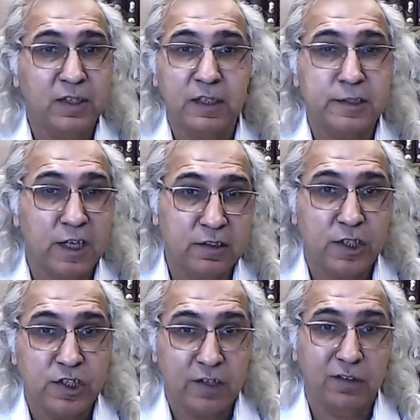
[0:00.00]
It
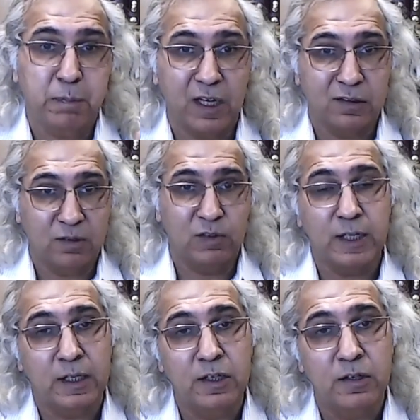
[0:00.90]
isn't just because of
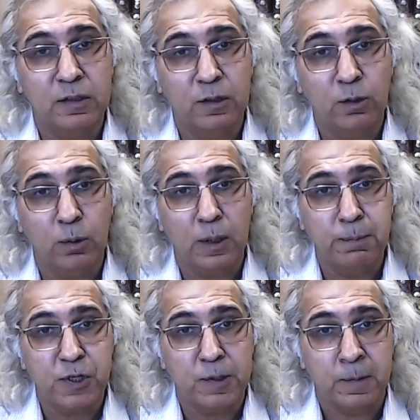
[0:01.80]
their internal
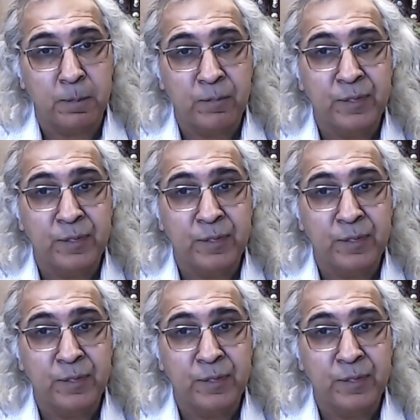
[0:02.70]
corruption,